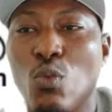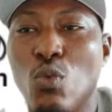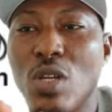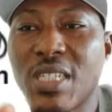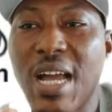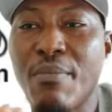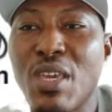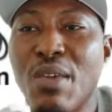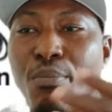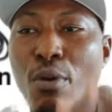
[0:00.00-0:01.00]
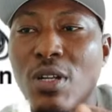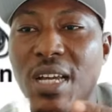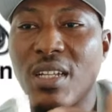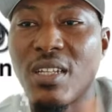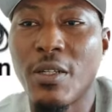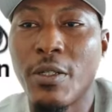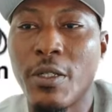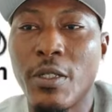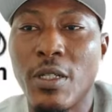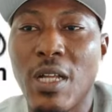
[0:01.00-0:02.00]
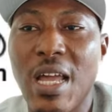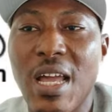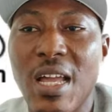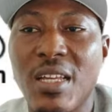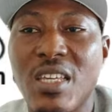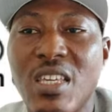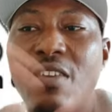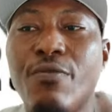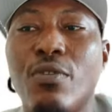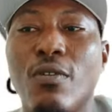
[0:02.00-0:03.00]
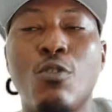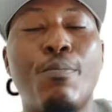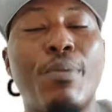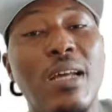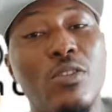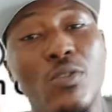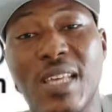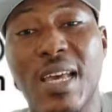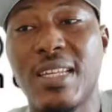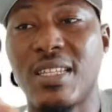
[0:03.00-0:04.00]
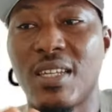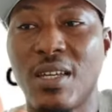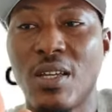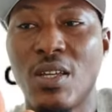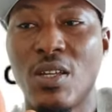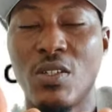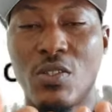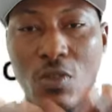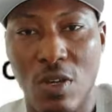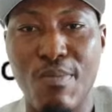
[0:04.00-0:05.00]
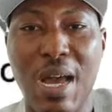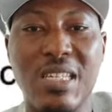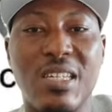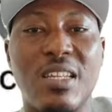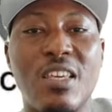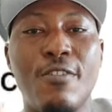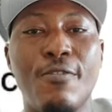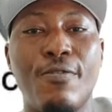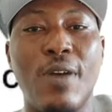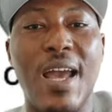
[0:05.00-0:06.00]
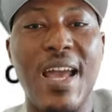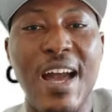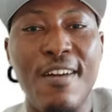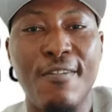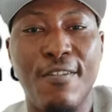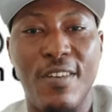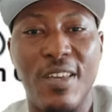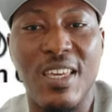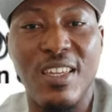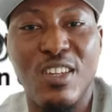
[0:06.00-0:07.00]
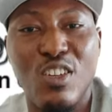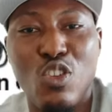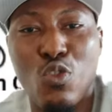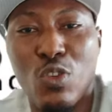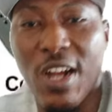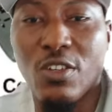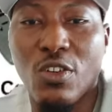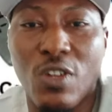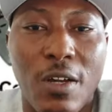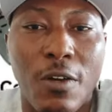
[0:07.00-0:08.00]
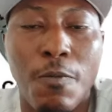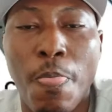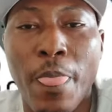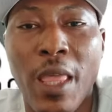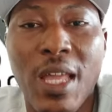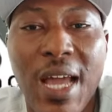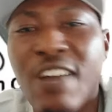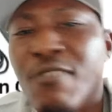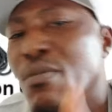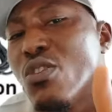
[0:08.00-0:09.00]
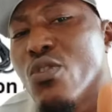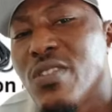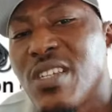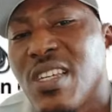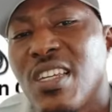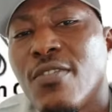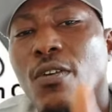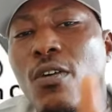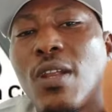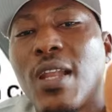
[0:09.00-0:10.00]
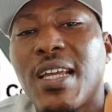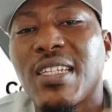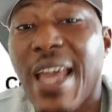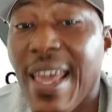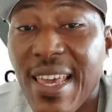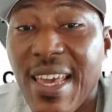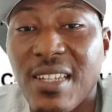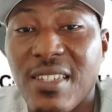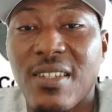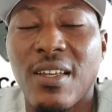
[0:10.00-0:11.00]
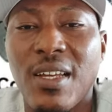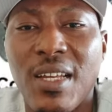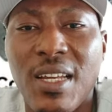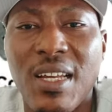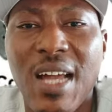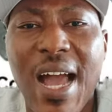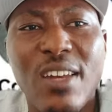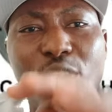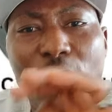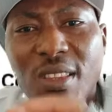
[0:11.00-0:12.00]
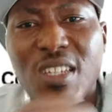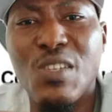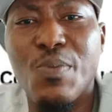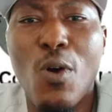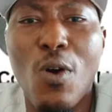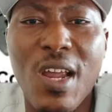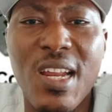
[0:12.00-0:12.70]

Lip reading: can be important if you plan to sell it. So imagine if I have a new tractor now, and I've been using it for like 10 years, and nothing spoiled